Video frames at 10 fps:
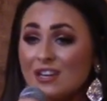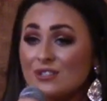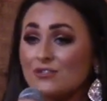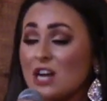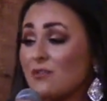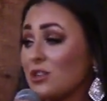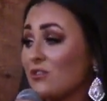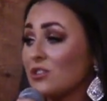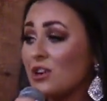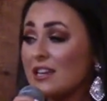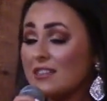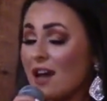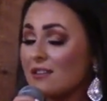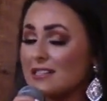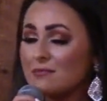so I've traveled over 30,000
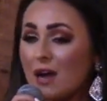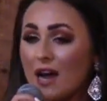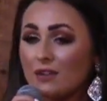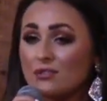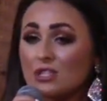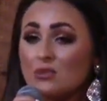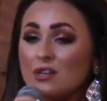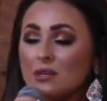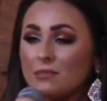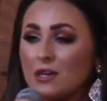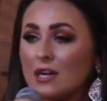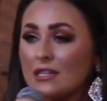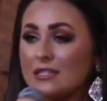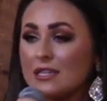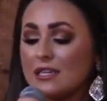miles doing
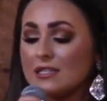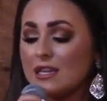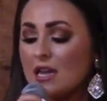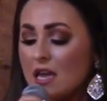appearances.